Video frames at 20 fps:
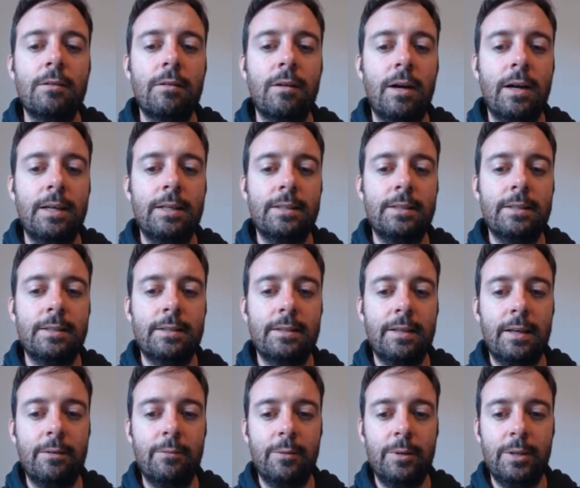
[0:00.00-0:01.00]
right?
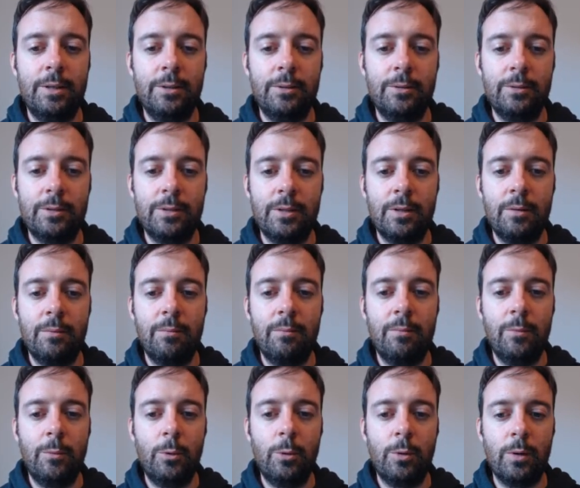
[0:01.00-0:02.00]
Then we use
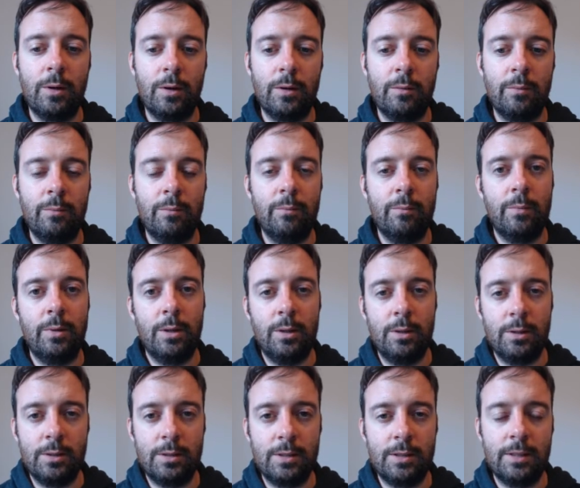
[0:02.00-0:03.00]
more
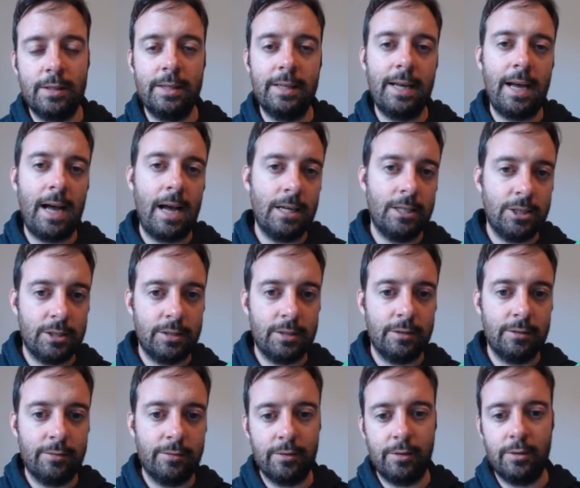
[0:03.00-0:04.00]
plus the
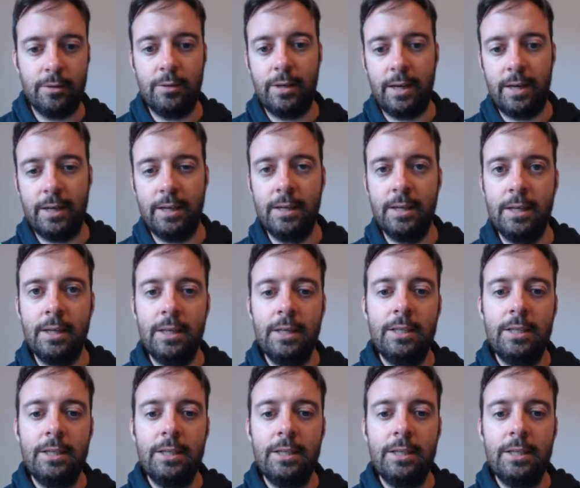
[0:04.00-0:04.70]
adjective, okay?